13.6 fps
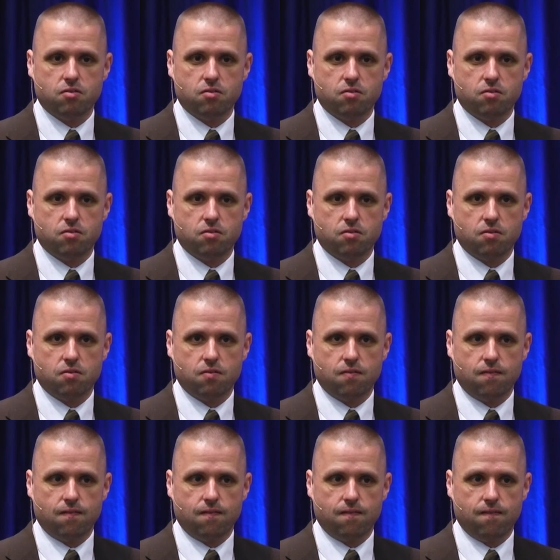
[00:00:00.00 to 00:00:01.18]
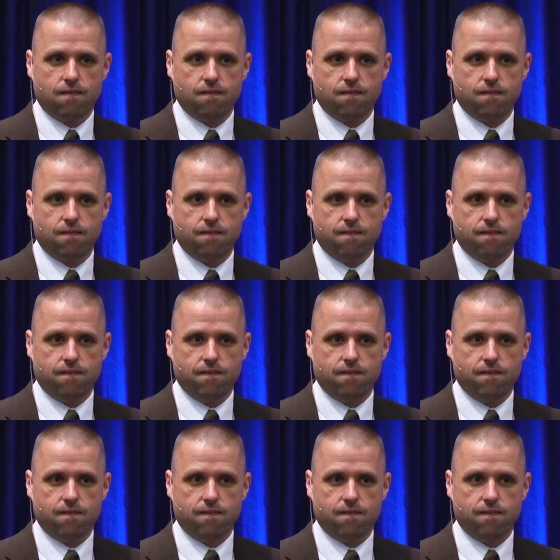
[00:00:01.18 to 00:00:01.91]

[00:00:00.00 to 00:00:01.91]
(no one is talking)